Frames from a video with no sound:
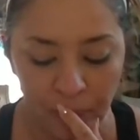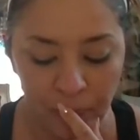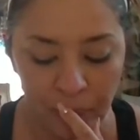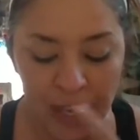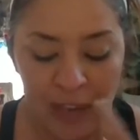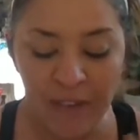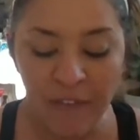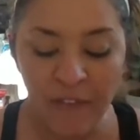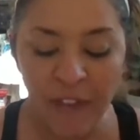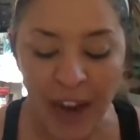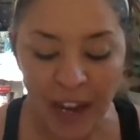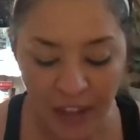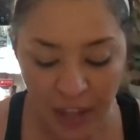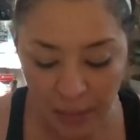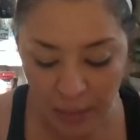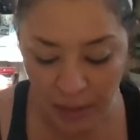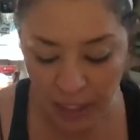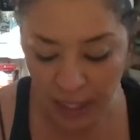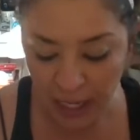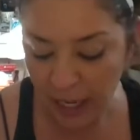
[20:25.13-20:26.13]
Invite
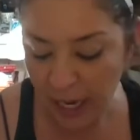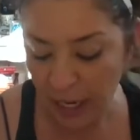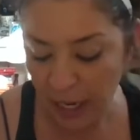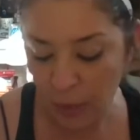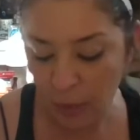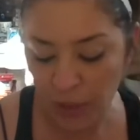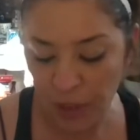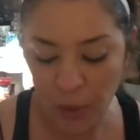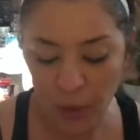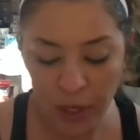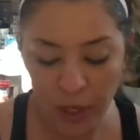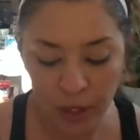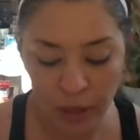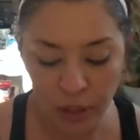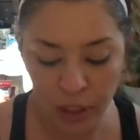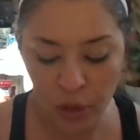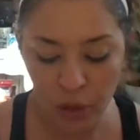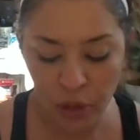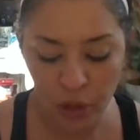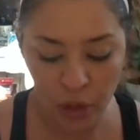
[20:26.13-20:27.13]
them to connect with you on your
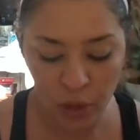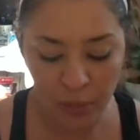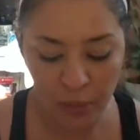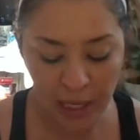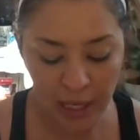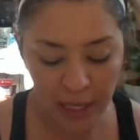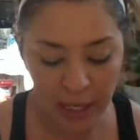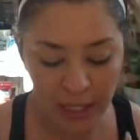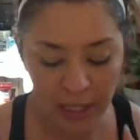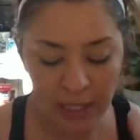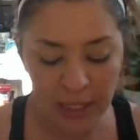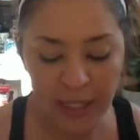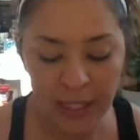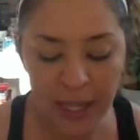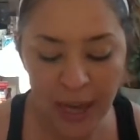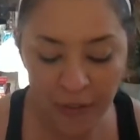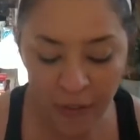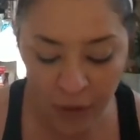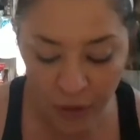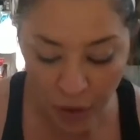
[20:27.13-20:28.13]
social media.
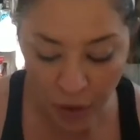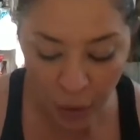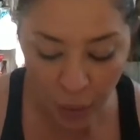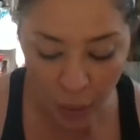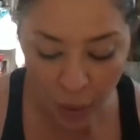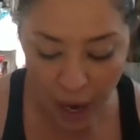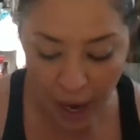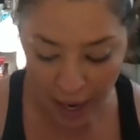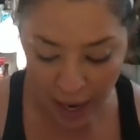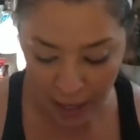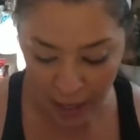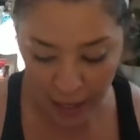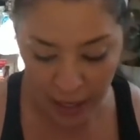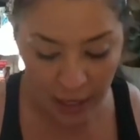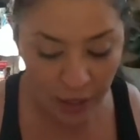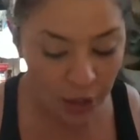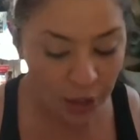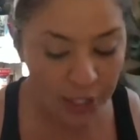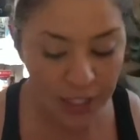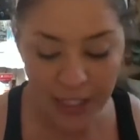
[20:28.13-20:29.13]
Discover their why.
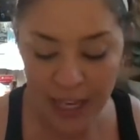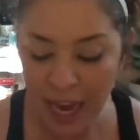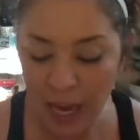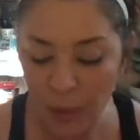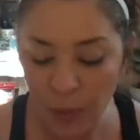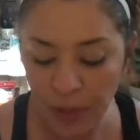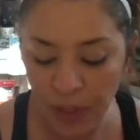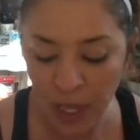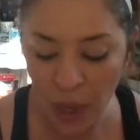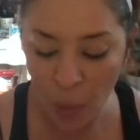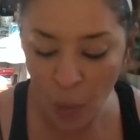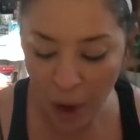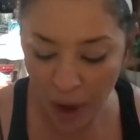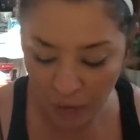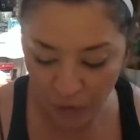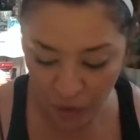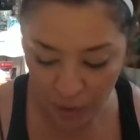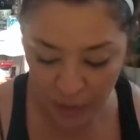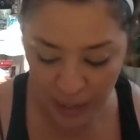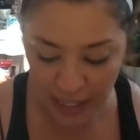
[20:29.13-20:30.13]
Understand what they want
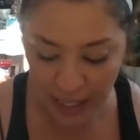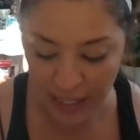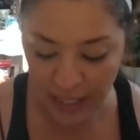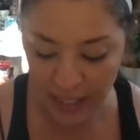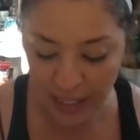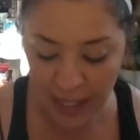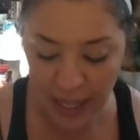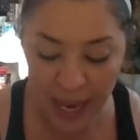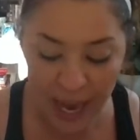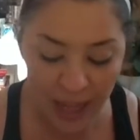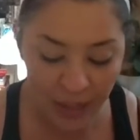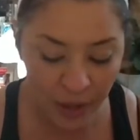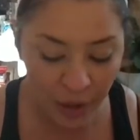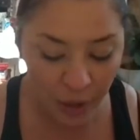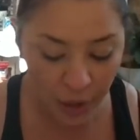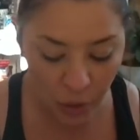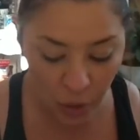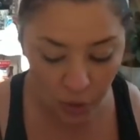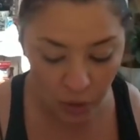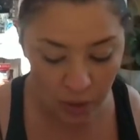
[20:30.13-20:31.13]
from Scentsy and their
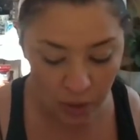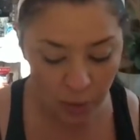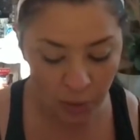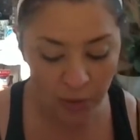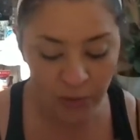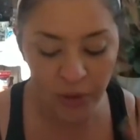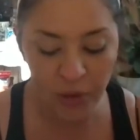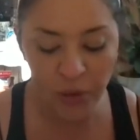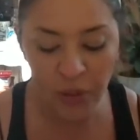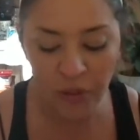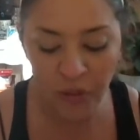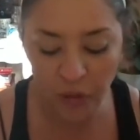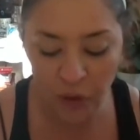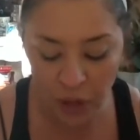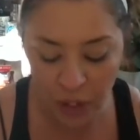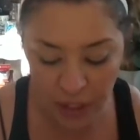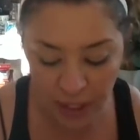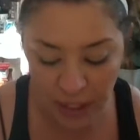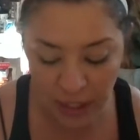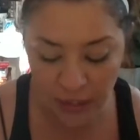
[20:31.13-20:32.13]
goals. Review the
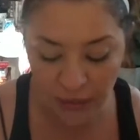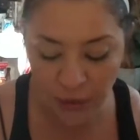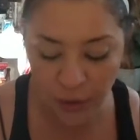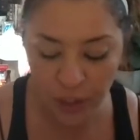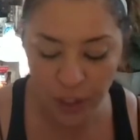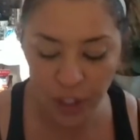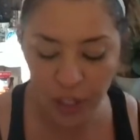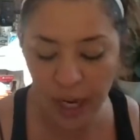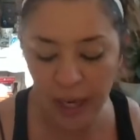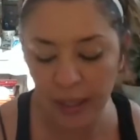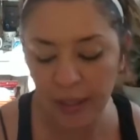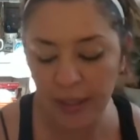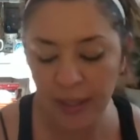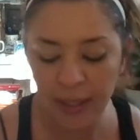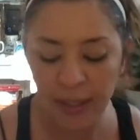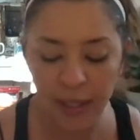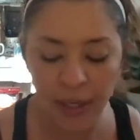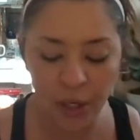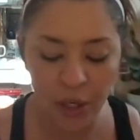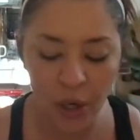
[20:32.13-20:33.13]
first things first checklist
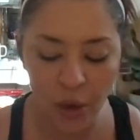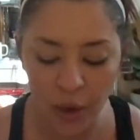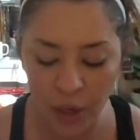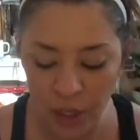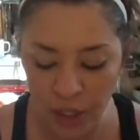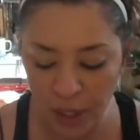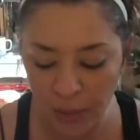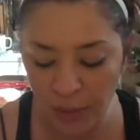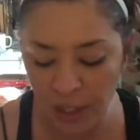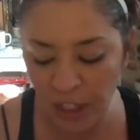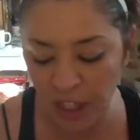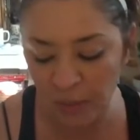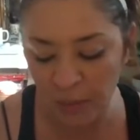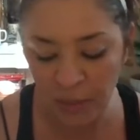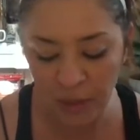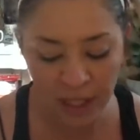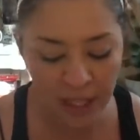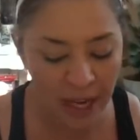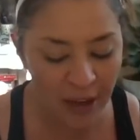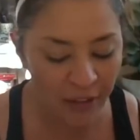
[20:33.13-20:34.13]
and encourage them to
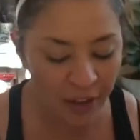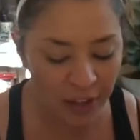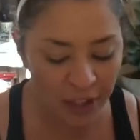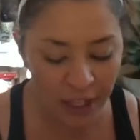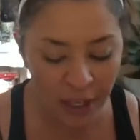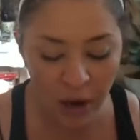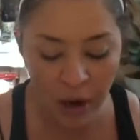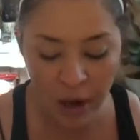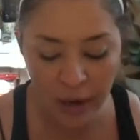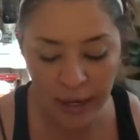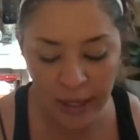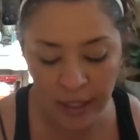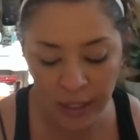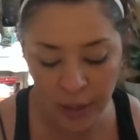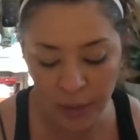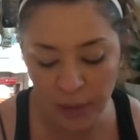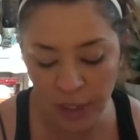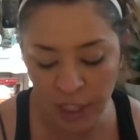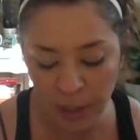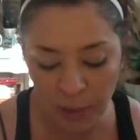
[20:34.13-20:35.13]
complete everything on it as
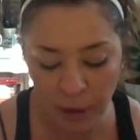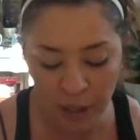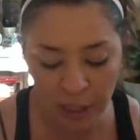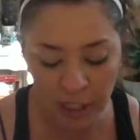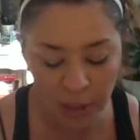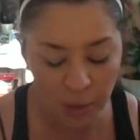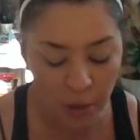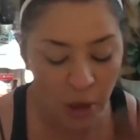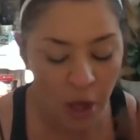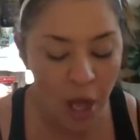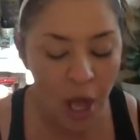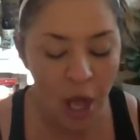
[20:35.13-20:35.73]
soon as possible.